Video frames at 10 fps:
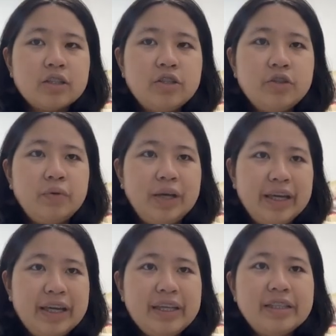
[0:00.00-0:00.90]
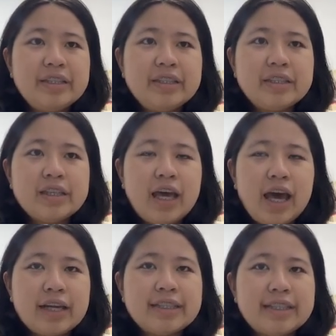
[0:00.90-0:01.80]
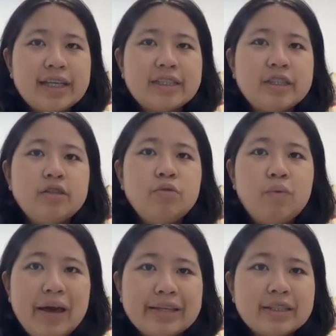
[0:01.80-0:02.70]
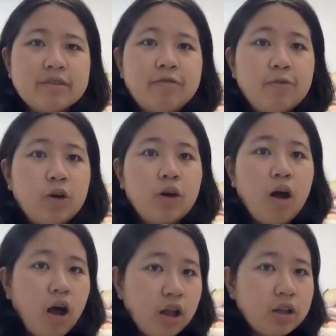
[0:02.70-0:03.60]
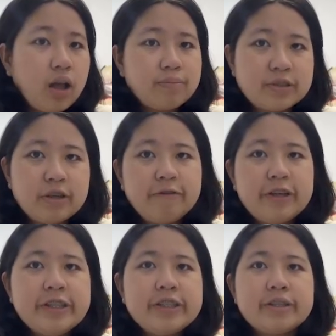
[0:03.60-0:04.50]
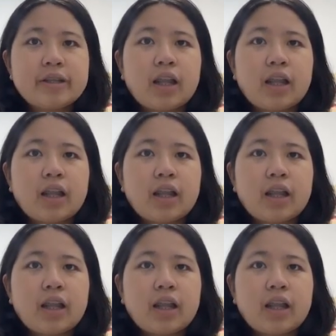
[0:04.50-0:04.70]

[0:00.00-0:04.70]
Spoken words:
due east and set due west for all observers.